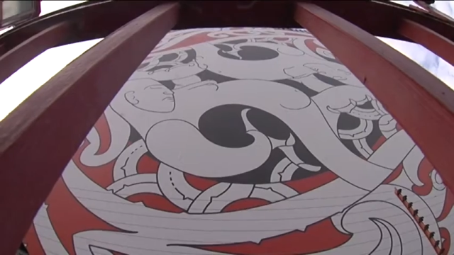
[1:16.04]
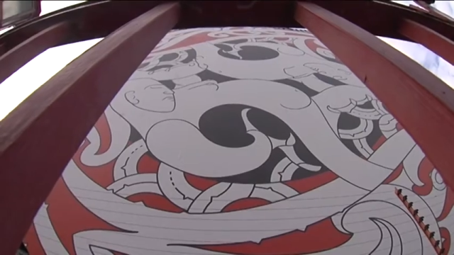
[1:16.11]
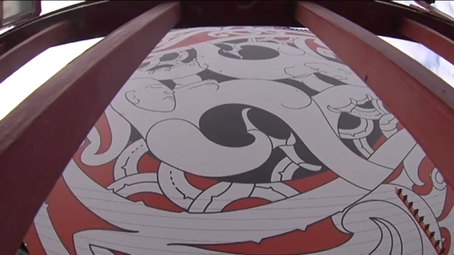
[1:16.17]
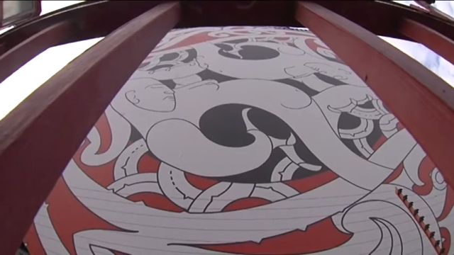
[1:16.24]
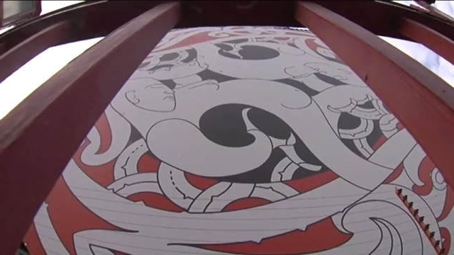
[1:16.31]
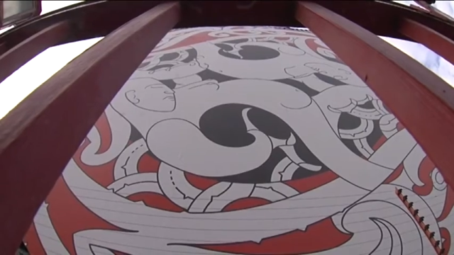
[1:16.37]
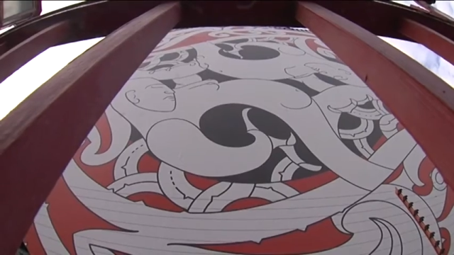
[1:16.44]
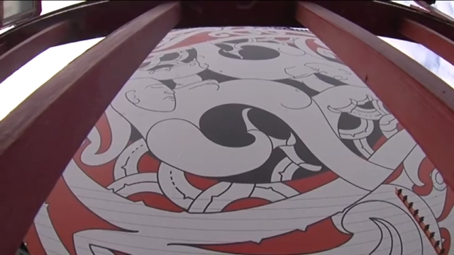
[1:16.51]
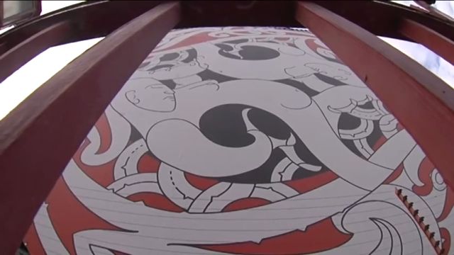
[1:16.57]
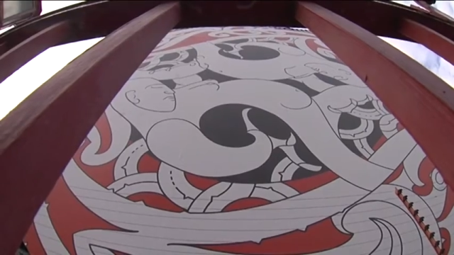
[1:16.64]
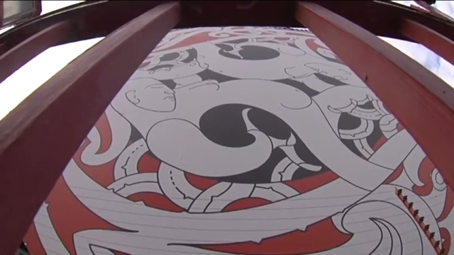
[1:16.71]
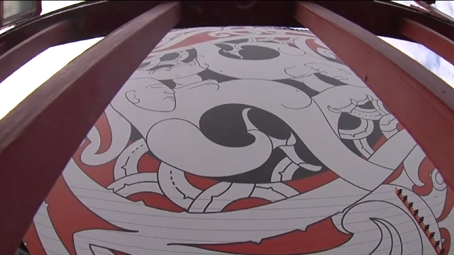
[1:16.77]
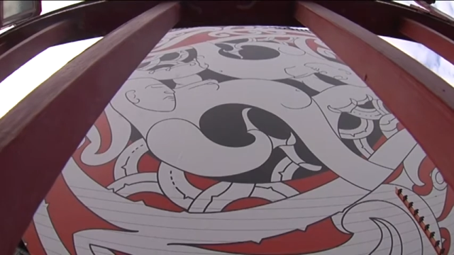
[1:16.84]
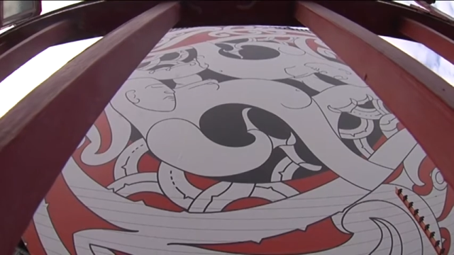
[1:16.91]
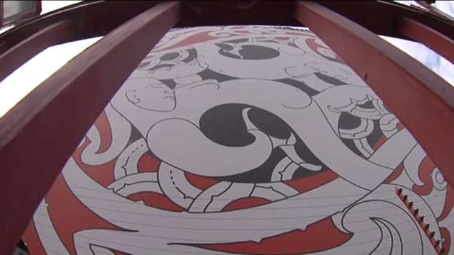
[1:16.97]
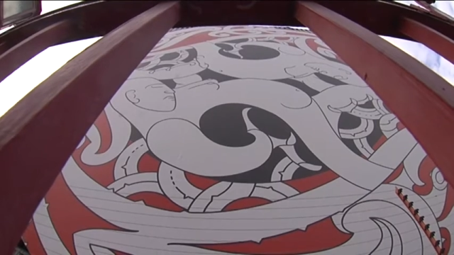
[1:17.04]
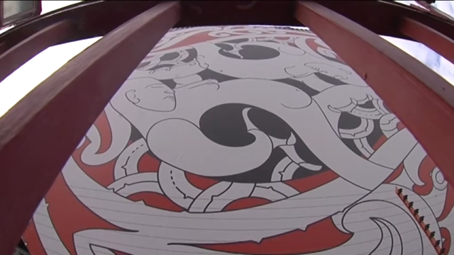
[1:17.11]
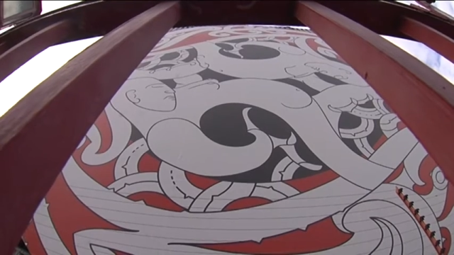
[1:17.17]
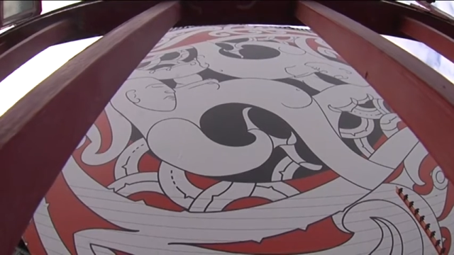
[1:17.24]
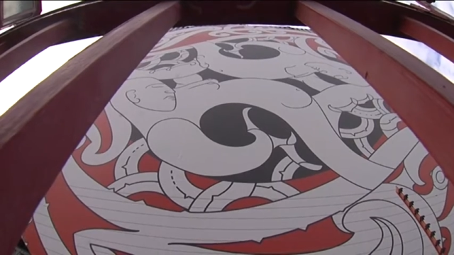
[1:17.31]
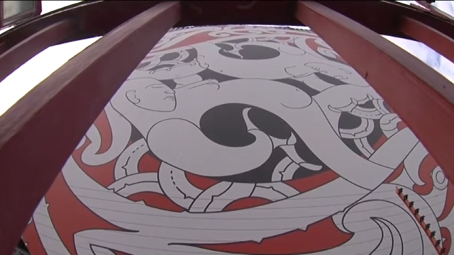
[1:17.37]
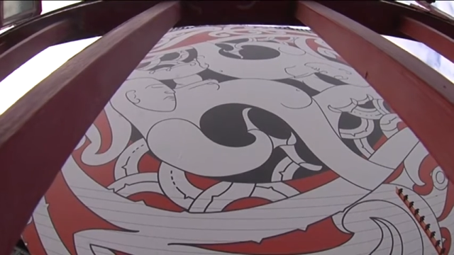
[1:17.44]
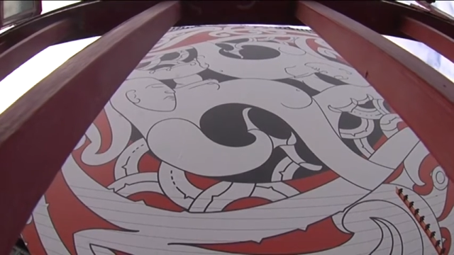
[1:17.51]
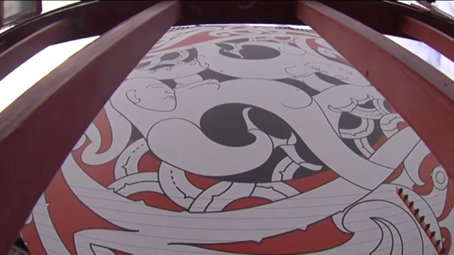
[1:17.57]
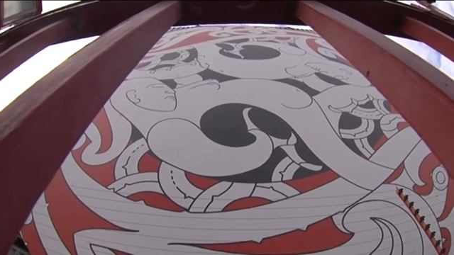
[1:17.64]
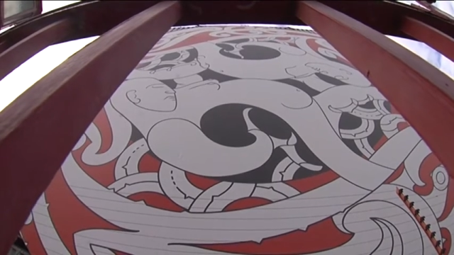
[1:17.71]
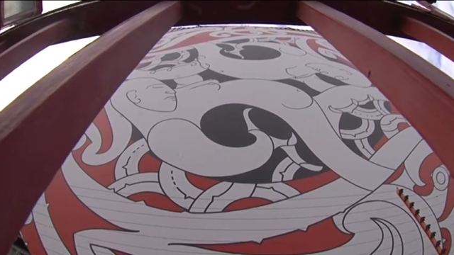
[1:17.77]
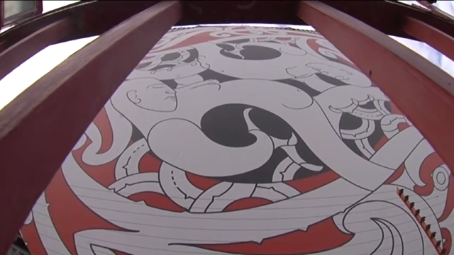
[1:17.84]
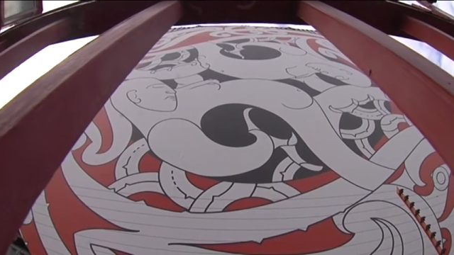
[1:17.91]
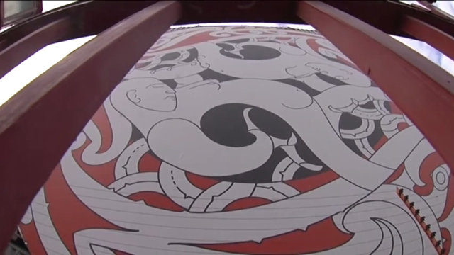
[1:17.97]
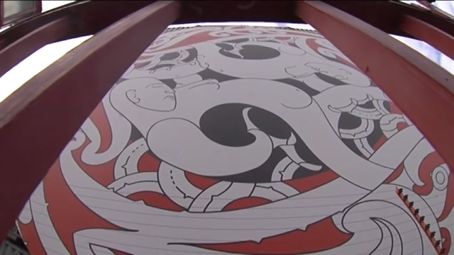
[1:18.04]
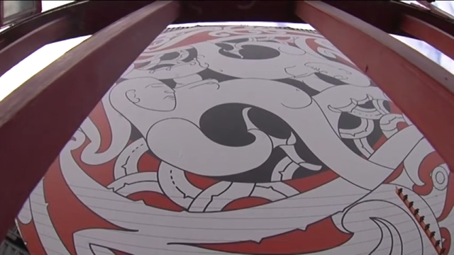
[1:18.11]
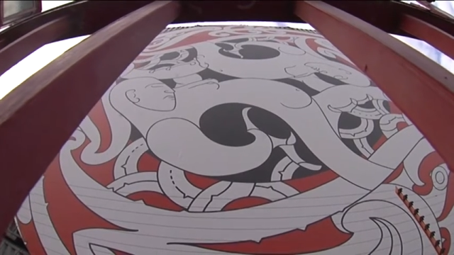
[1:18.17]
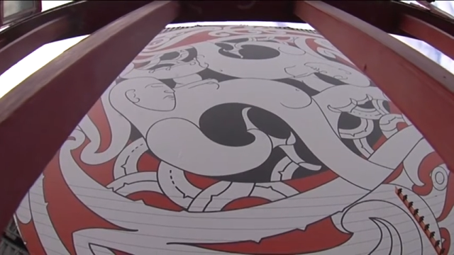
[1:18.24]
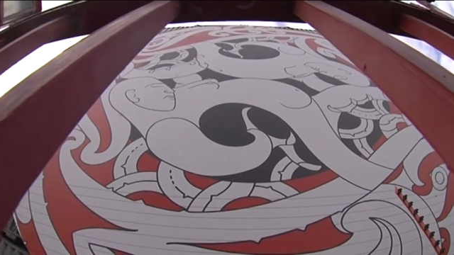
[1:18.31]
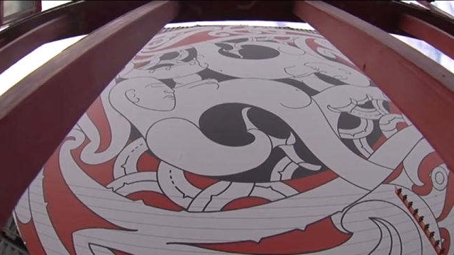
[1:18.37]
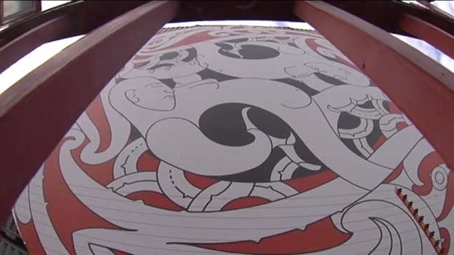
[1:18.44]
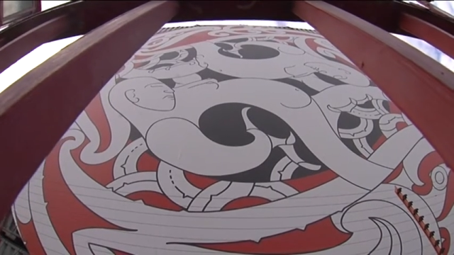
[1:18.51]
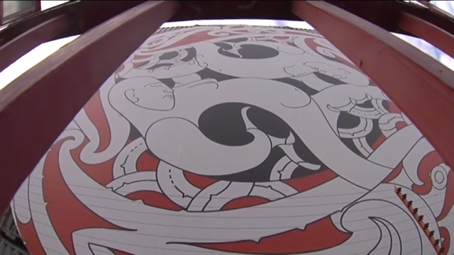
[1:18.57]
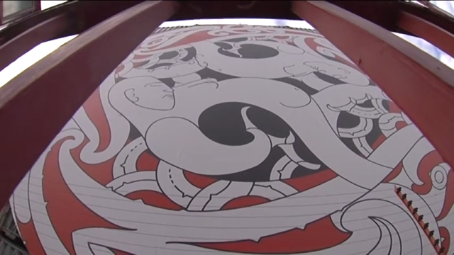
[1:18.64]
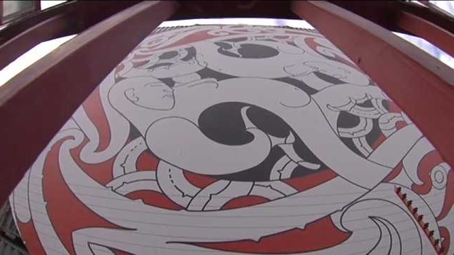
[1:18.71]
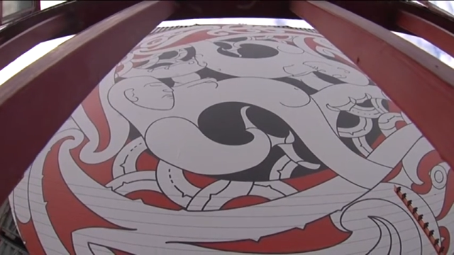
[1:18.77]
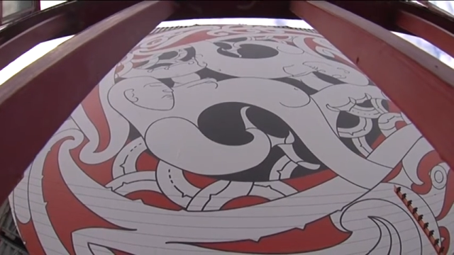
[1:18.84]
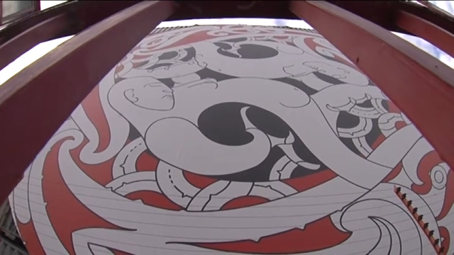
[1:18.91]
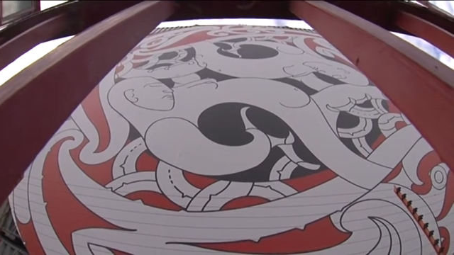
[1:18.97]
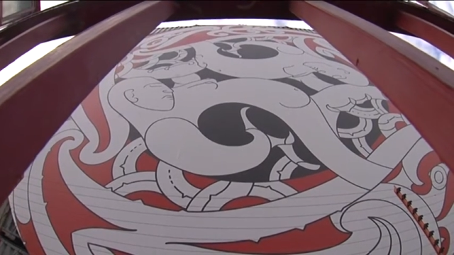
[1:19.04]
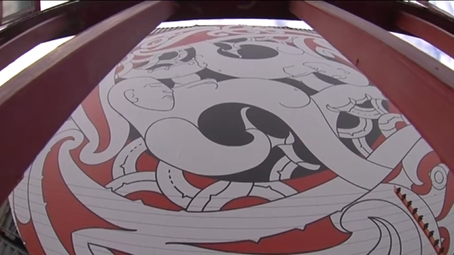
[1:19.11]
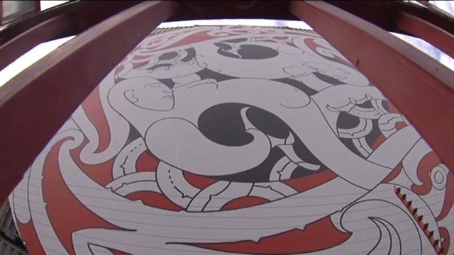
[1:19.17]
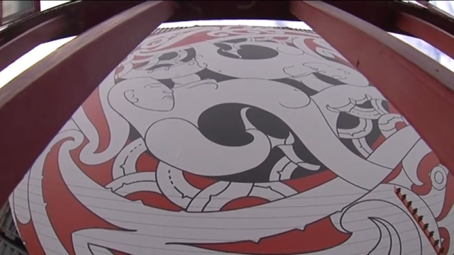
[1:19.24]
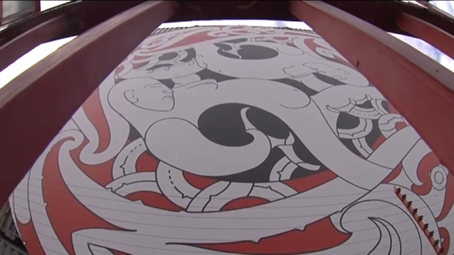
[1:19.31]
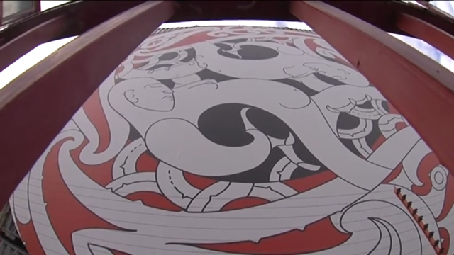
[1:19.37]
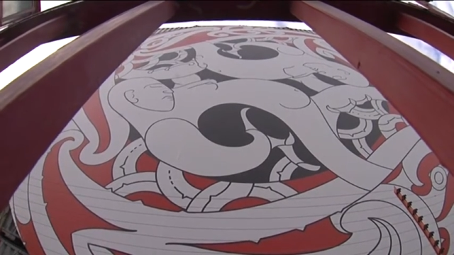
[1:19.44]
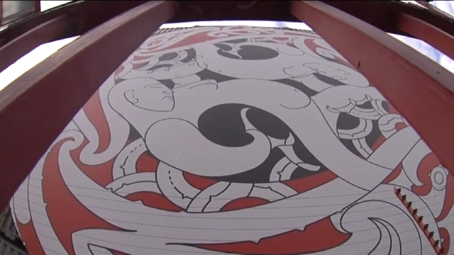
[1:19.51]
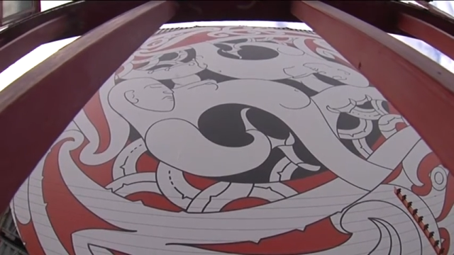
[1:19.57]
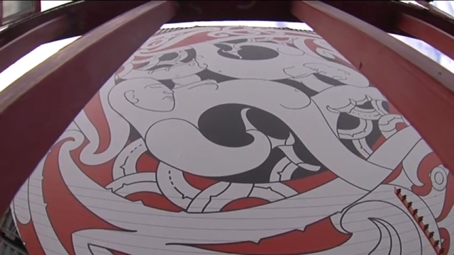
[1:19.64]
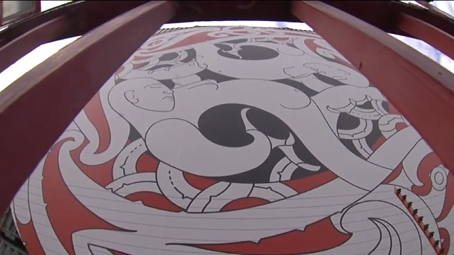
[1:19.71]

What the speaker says: (no speaker visible)